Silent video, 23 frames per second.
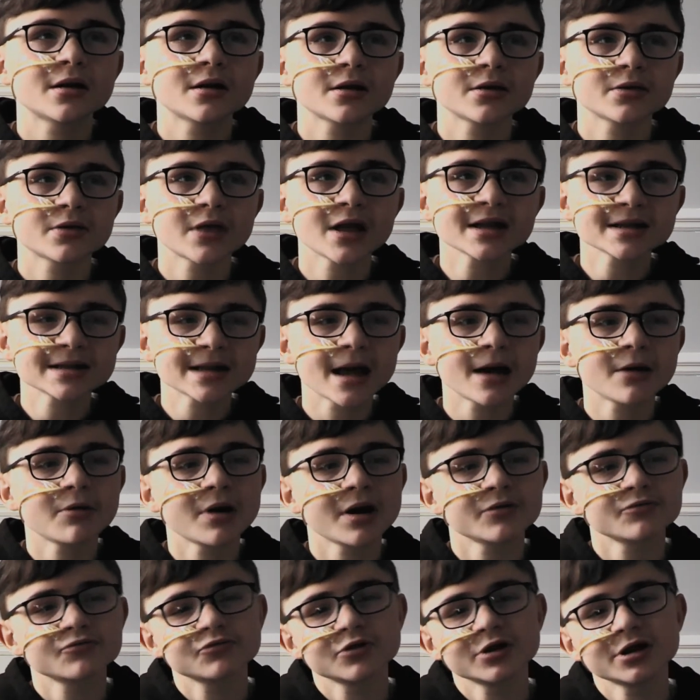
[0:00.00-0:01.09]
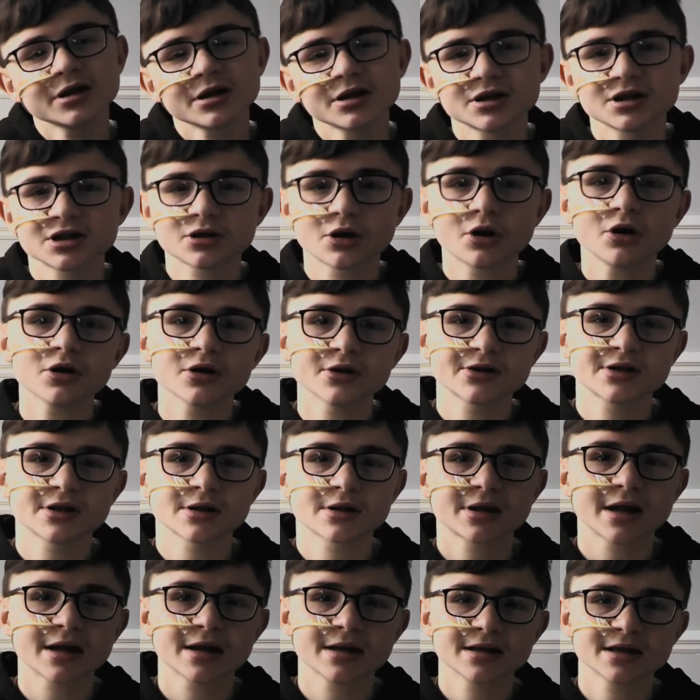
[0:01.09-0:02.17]
that's how I really started to
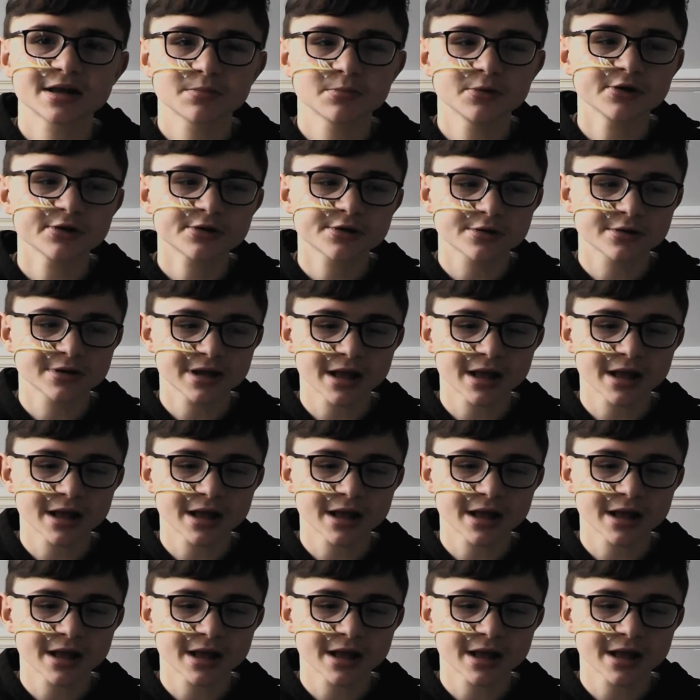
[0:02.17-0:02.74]
get into musicals.